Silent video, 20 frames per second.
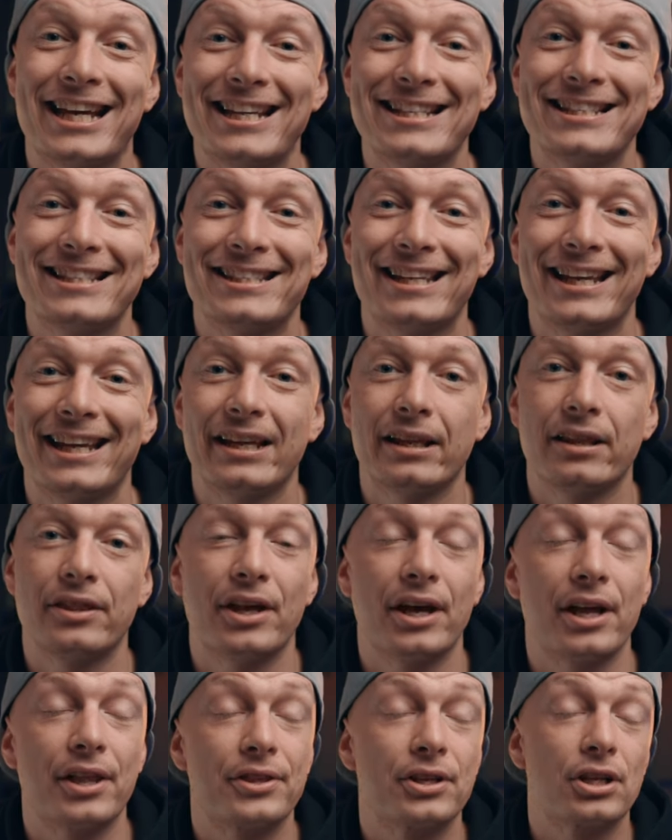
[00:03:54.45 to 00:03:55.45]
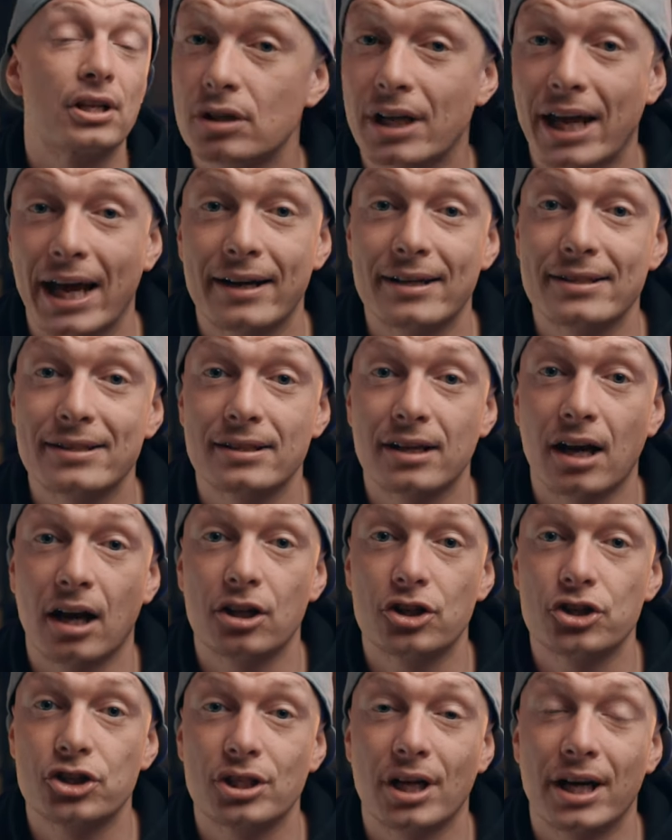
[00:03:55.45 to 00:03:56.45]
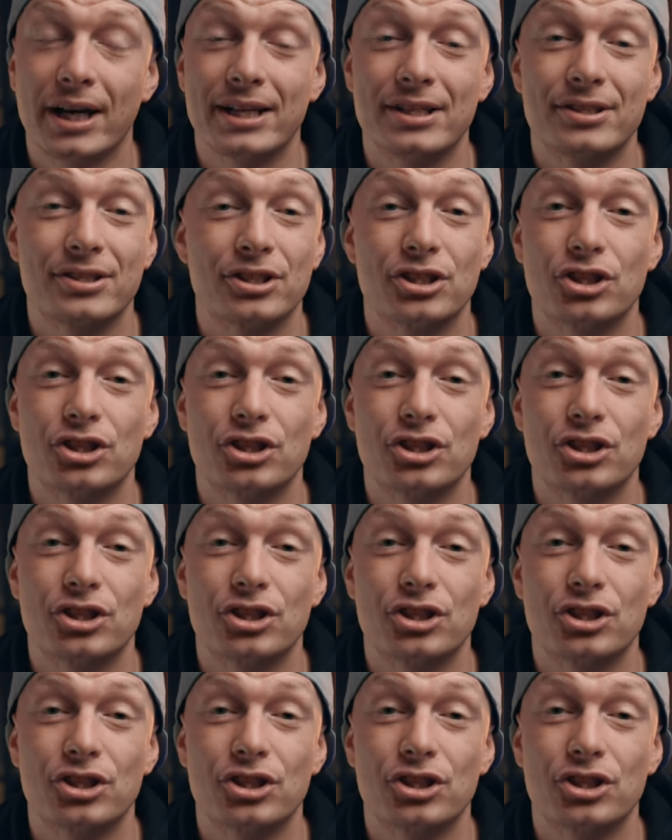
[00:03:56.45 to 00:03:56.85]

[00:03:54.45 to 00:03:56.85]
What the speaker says: and say that Canon's color science